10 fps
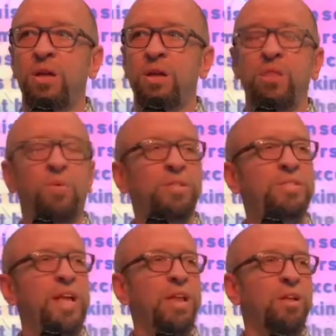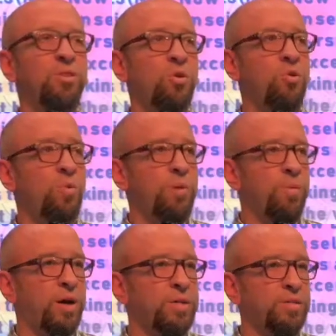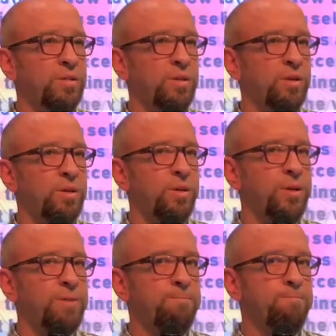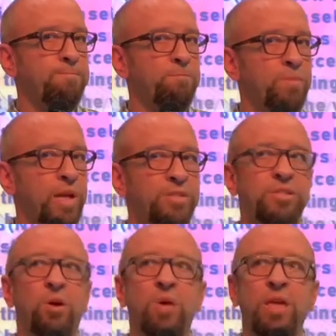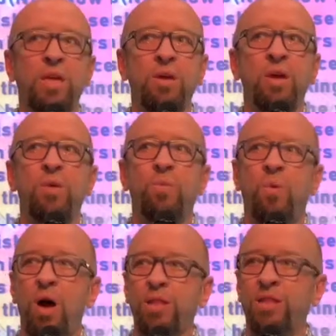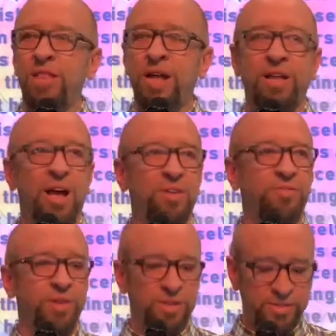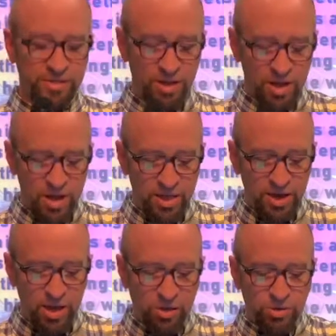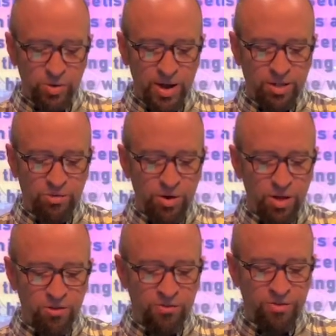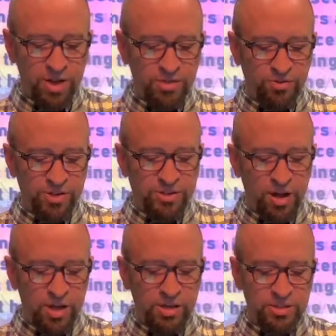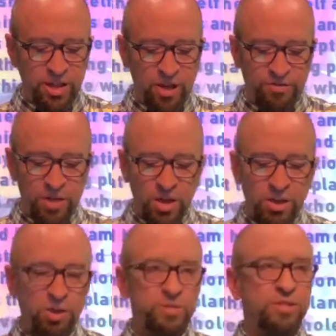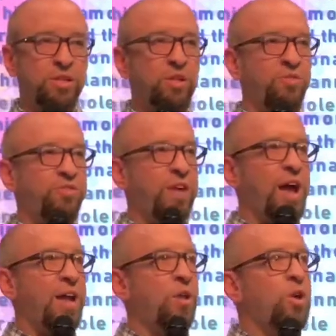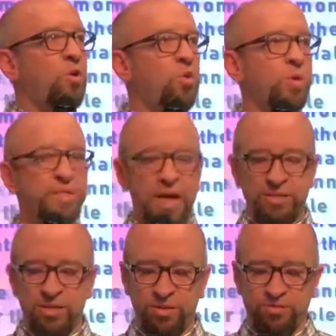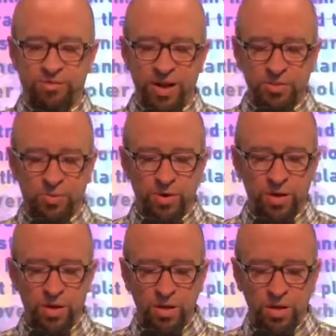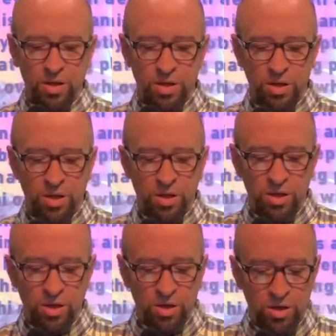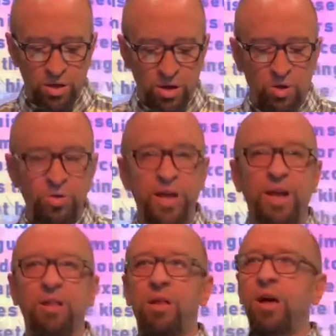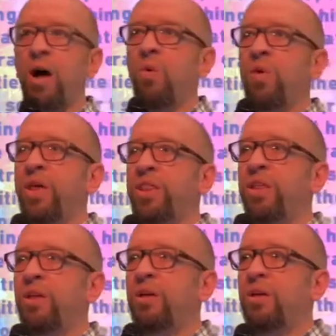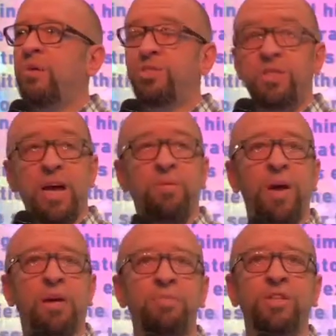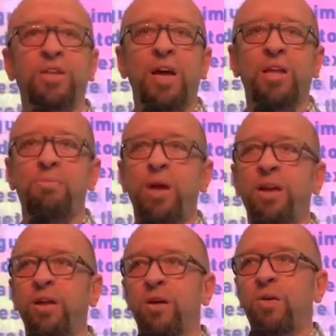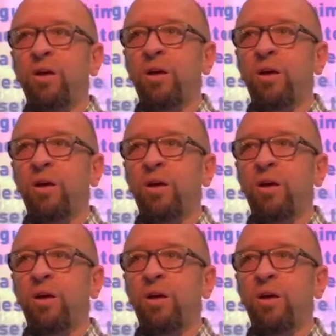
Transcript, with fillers: In other words, Daniel knew who he was, and so he walked in that confidence. And then he also had three other friends. If you study his life, you'll, you'll find who his excellent friends were. You know who Daniel hung out with? It was Shadrach, Meshach, and Abednego.